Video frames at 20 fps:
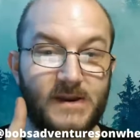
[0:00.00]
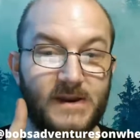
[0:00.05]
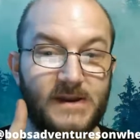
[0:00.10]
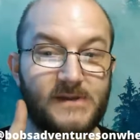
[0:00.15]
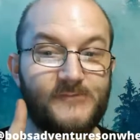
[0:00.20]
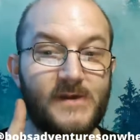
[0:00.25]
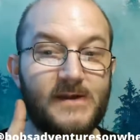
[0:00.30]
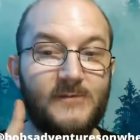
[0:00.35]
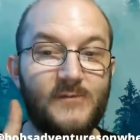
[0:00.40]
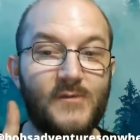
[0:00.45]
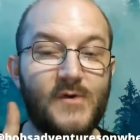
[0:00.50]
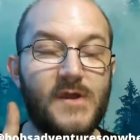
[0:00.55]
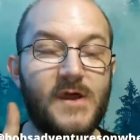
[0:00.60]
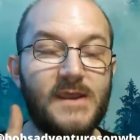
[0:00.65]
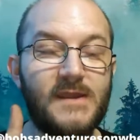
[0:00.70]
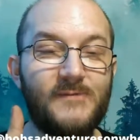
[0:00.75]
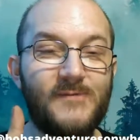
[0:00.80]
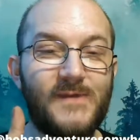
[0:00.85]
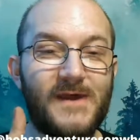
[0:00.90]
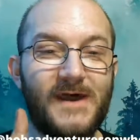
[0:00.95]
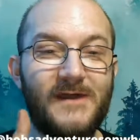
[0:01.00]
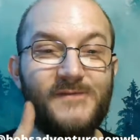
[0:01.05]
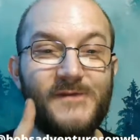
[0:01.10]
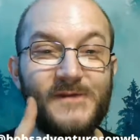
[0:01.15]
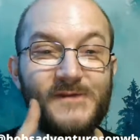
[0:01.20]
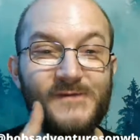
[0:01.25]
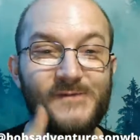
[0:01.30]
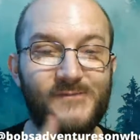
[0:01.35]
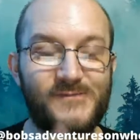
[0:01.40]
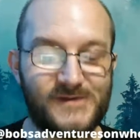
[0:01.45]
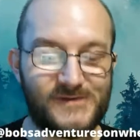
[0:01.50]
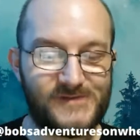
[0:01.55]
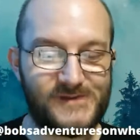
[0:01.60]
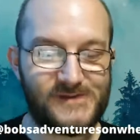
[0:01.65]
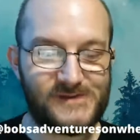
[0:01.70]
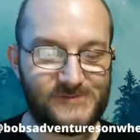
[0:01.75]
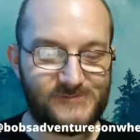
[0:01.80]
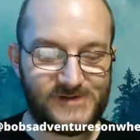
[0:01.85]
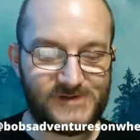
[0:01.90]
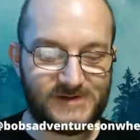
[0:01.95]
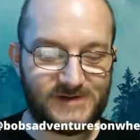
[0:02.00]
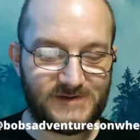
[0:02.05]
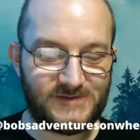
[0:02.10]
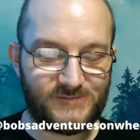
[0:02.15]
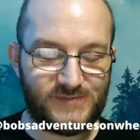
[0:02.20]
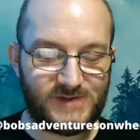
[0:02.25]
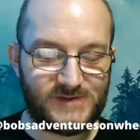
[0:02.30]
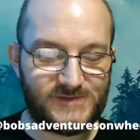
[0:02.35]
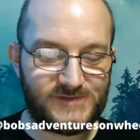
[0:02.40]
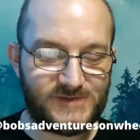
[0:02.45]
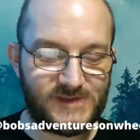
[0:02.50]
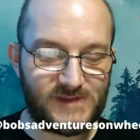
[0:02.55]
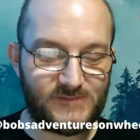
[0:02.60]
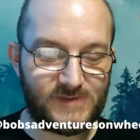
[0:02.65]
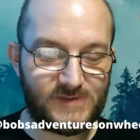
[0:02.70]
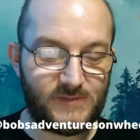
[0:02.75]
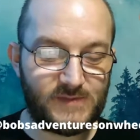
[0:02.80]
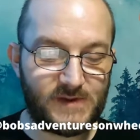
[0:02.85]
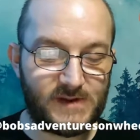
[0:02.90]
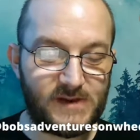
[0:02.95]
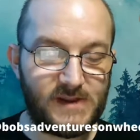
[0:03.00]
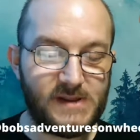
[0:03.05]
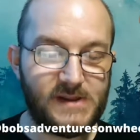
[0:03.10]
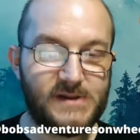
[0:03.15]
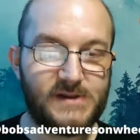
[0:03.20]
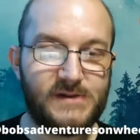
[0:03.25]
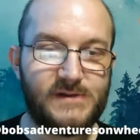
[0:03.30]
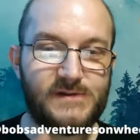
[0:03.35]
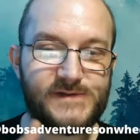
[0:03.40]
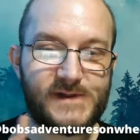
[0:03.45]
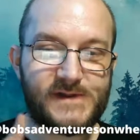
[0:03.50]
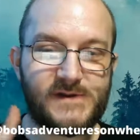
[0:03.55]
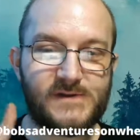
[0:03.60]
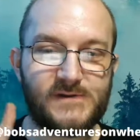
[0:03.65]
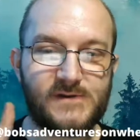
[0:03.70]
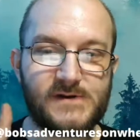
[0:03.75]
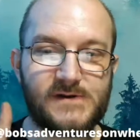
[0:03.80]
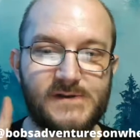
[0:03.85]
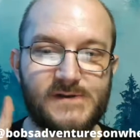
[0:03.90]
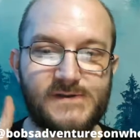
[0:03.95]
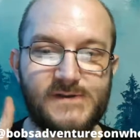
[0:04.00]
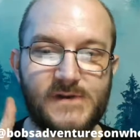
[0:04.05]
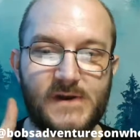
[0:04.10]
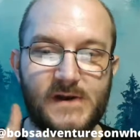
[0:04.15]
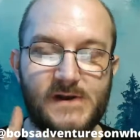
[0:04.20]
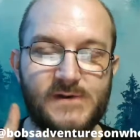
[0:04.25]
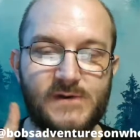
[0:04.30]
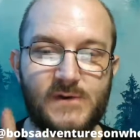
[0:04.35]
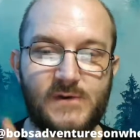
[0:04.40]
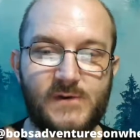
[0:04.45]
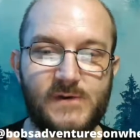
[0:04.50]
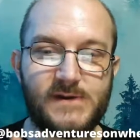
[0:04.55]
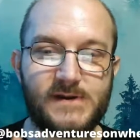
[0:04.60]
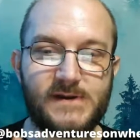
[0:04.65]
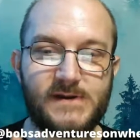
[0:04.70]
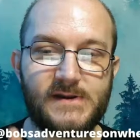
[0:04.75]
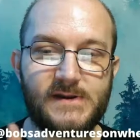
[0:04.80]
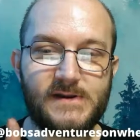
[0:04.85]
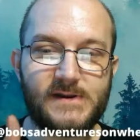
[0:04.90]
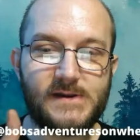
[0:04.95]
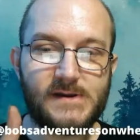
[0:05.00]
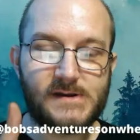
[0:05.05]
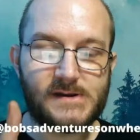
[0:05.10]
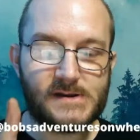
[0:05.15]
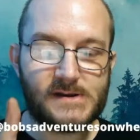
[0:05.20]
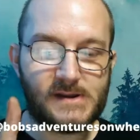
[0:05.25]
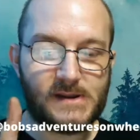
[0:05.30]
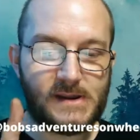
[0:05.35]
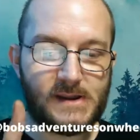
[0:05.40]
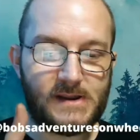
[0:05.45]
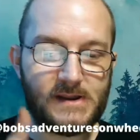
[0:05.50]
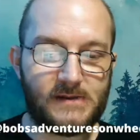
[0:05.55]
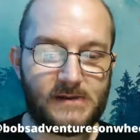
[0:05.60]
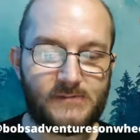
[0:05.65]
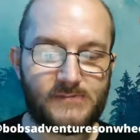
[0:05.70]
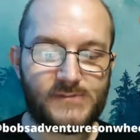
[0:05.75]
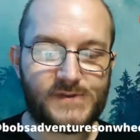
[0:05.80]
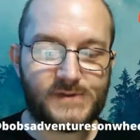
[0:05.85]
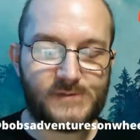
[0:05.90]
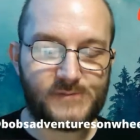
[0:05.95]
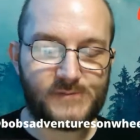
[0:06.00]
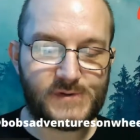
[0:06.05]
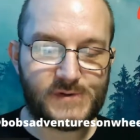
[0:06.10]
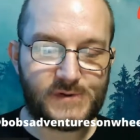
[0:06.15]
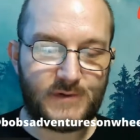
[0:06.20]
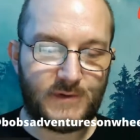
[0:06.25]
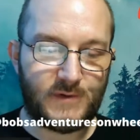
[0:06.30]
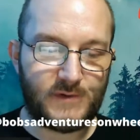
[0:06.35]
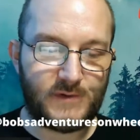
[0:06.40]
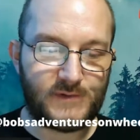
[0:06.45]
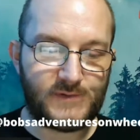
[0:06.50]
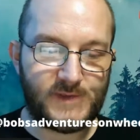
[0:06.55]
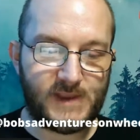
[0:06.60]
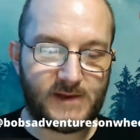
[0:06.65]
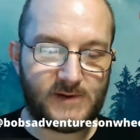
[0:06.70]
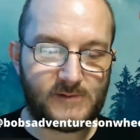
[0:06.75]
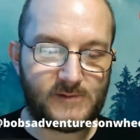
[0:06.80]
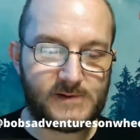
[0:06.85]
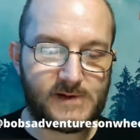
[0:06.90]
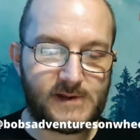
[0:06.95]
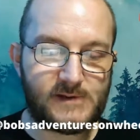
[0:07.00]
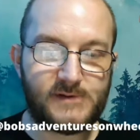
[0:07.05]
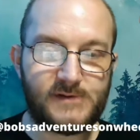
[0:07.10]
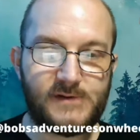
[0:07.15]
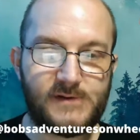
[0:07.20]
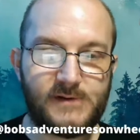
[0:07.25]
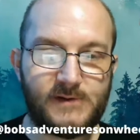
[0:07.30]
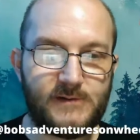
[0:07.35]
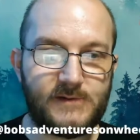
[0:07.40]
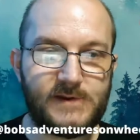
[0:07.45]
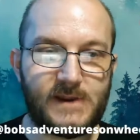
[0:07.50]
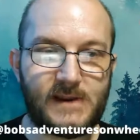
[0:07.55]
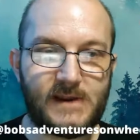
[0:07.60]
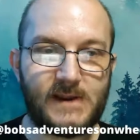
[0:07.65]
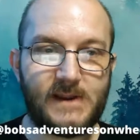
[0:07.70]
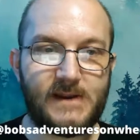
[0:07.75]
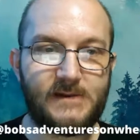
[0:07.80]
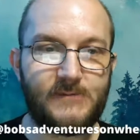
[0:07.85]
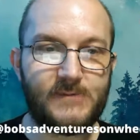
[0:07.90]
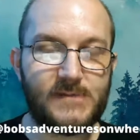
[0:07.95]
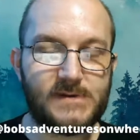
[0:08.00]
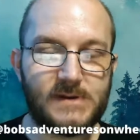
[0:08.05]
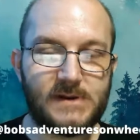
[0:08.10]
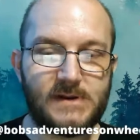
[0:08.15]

if I'm wrong about this, please tell me. But you said you were going to start doing some shows like around noontime,